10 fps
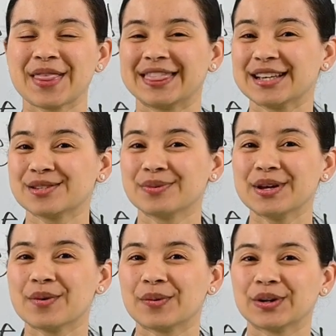This
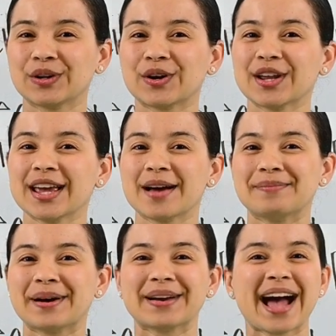week, we're learning
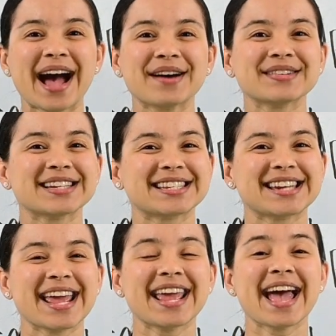about how to
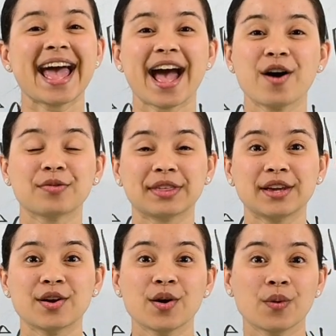stay
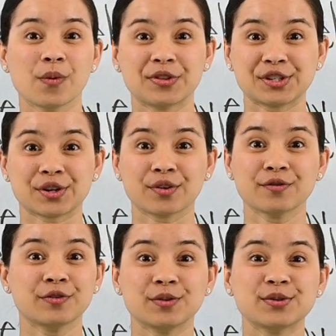healthy with
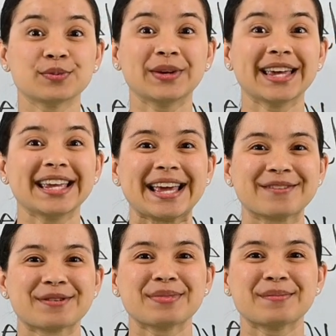certain foods we can
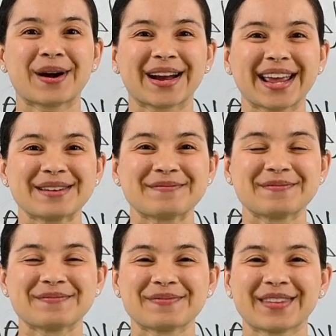get from the market.
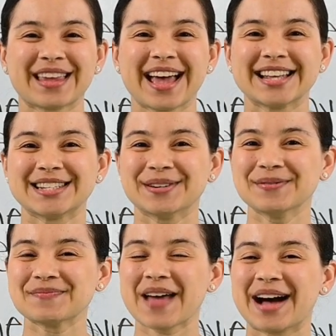
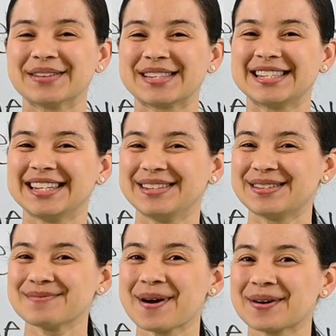So I'll see you
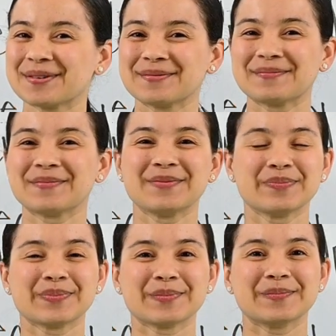tomorrow.
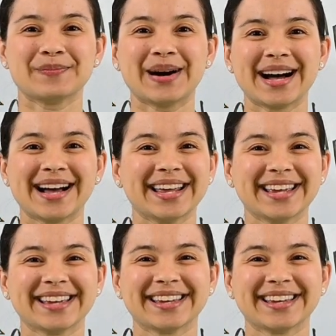Bye.